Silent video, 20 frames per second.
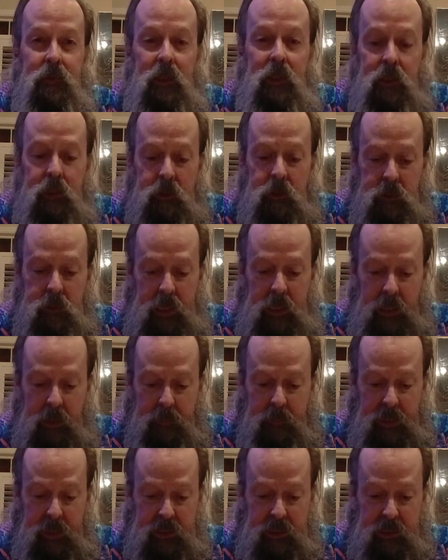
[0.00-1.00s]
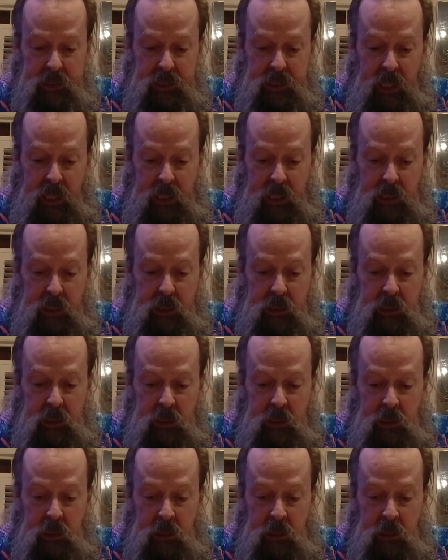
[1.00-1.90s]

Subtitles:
gigabits a second.